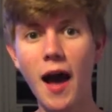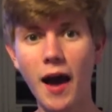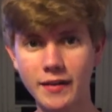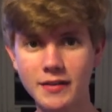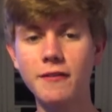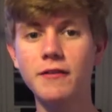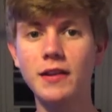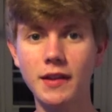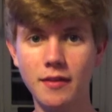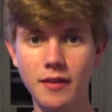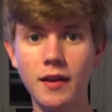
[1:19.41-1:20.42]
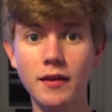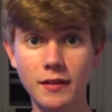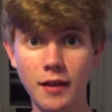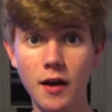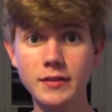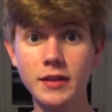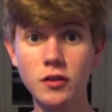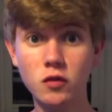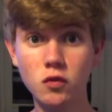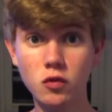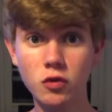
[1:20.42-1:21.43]
I definitely think gloss
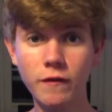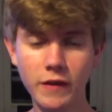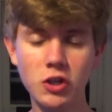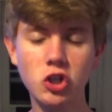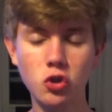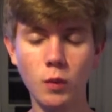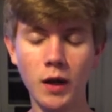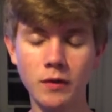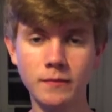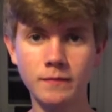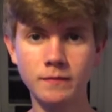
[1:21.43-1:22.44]
is the finish you want.